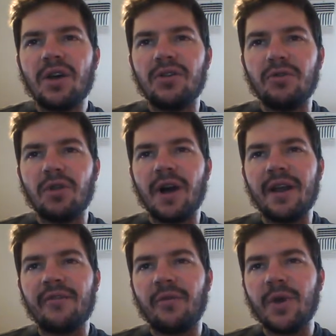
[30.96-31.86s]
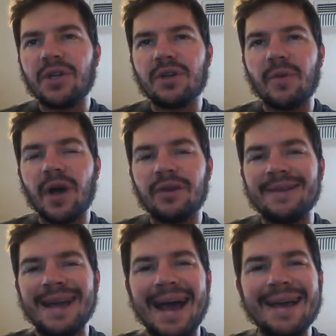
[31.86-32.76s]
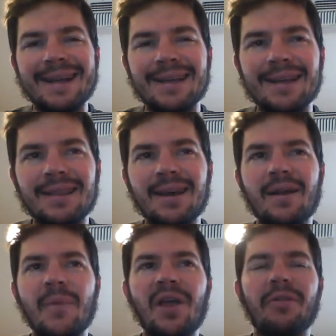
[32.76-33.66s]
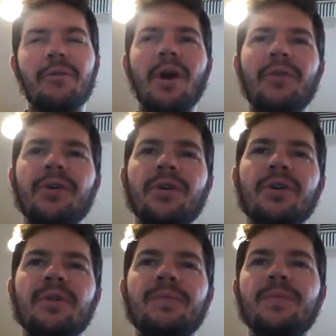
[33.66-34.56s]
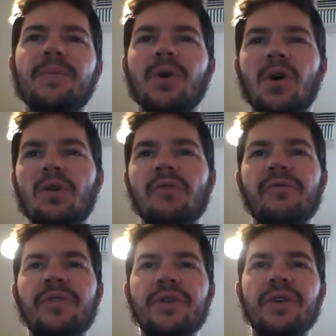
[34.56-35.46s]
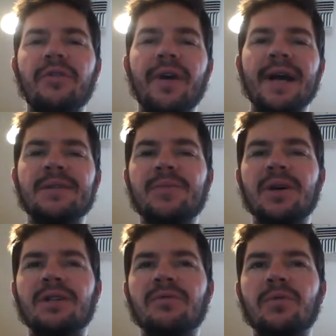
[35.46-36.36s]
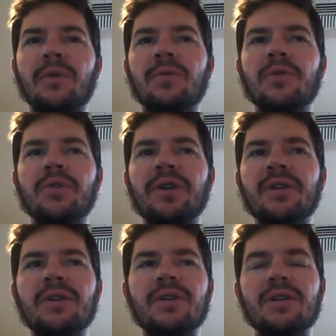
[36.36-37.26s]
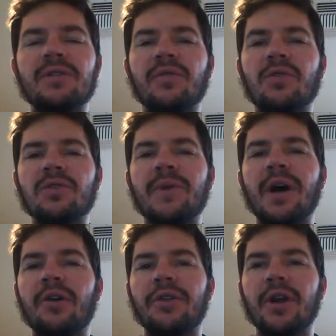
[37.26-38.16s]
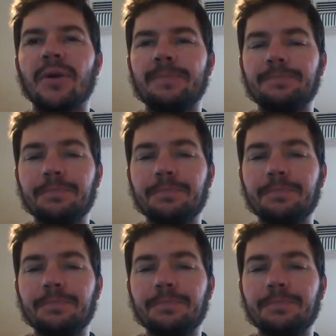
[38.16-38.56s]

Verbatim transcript: do a lot of information about dieting, I thought I might throw out there all of the other aspects of what I'm doing as far as my health care.